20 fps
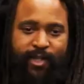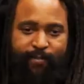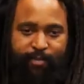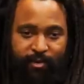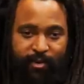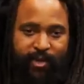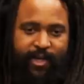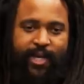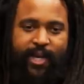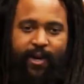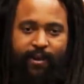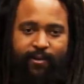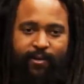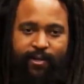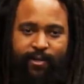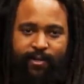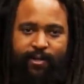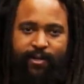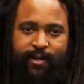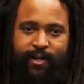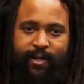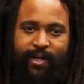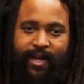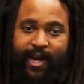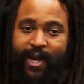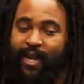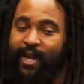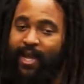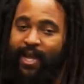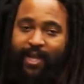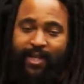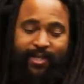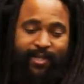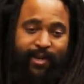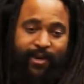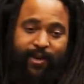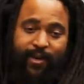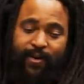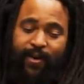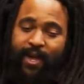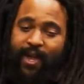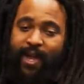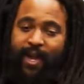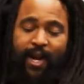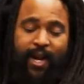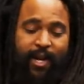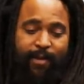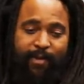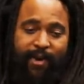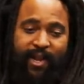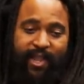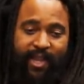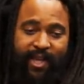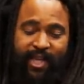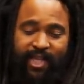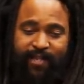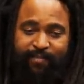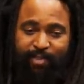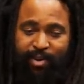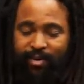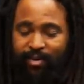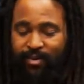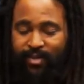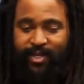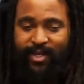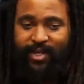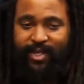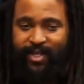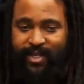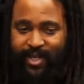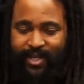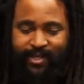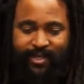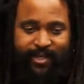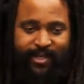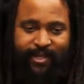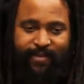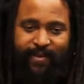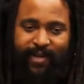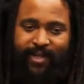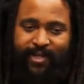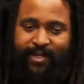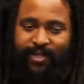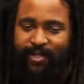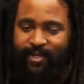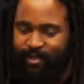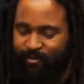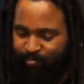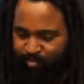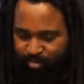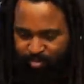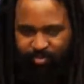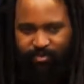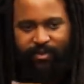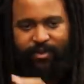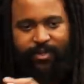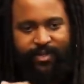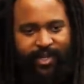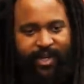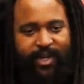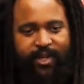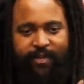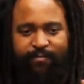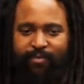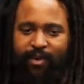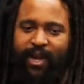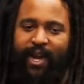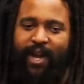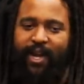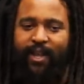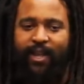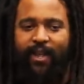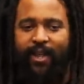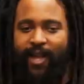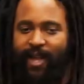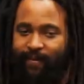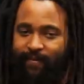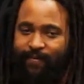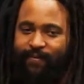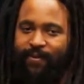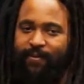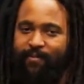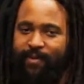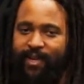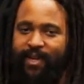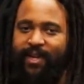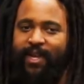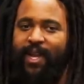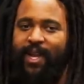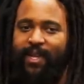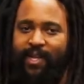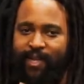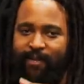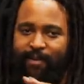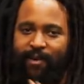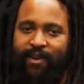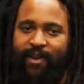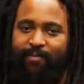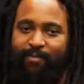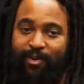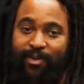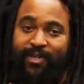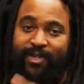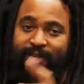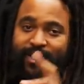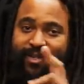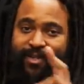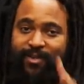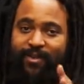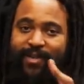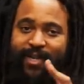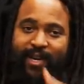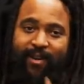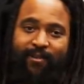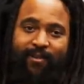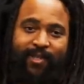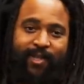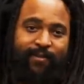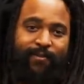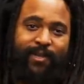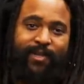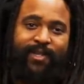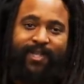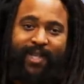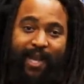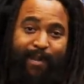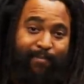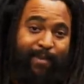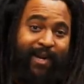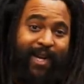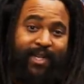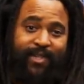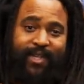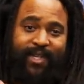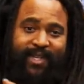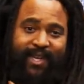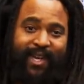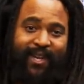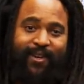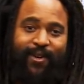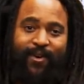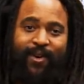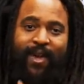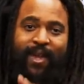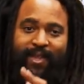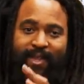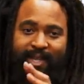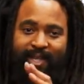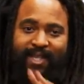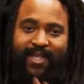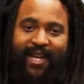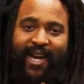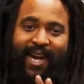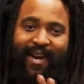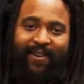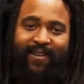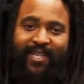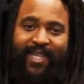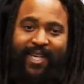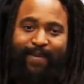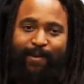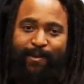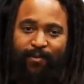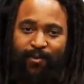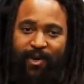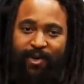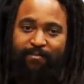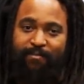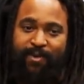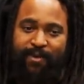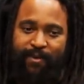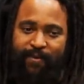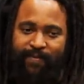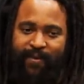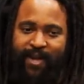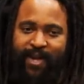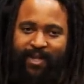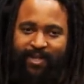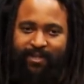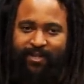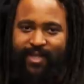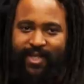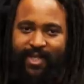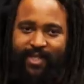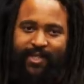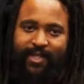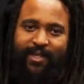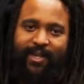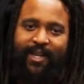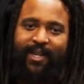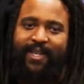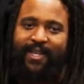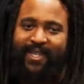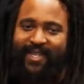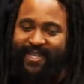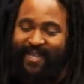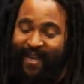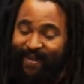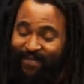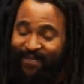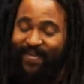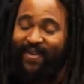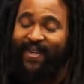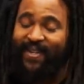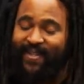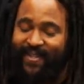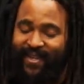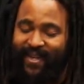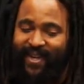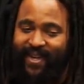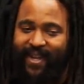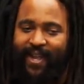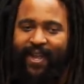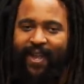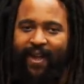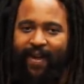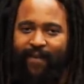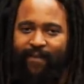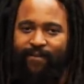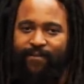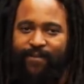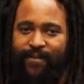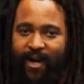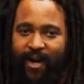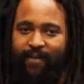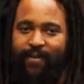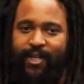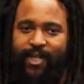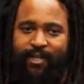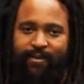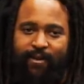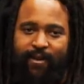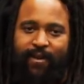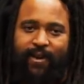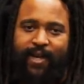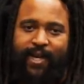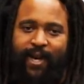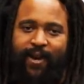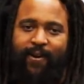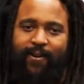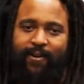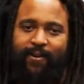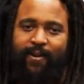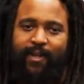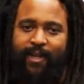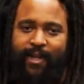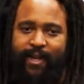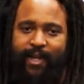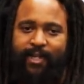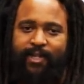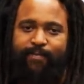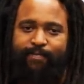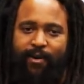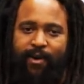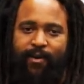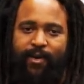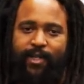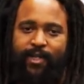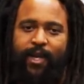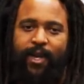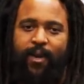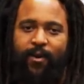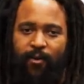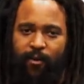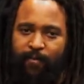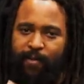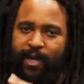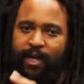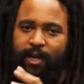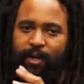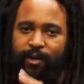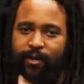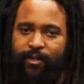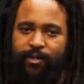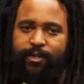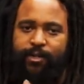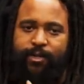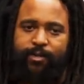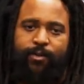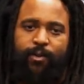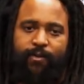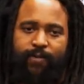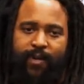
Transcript: the point character took on that. So anybody that gets pulled into that situation, just pff, say goodbye. Heaven forbid the opponent pulls in two characters at once. That might actually KO the entire team in one move. So Tenshin Han definitely a very strong character to catch opponents who are being a little too